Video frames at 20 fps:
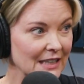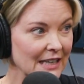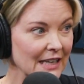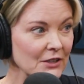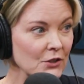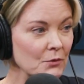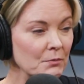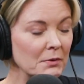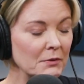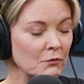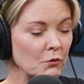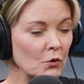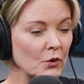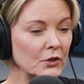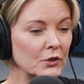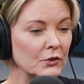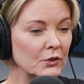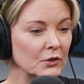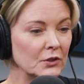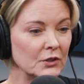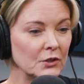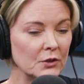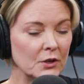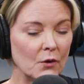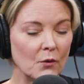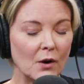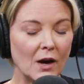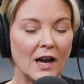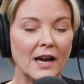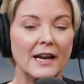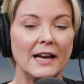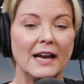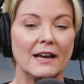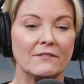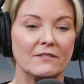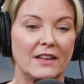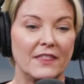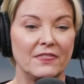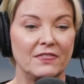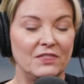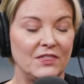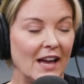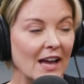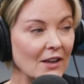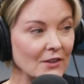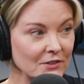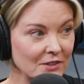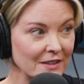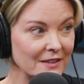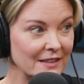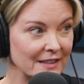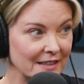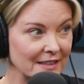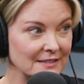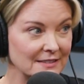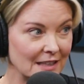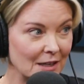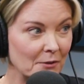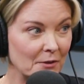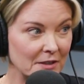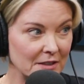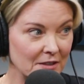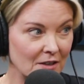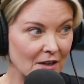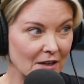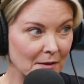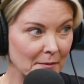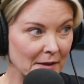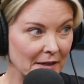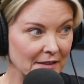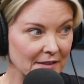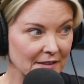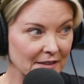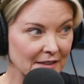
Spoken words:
You, before you do it, you go, I have 1,000 things I want to talk about.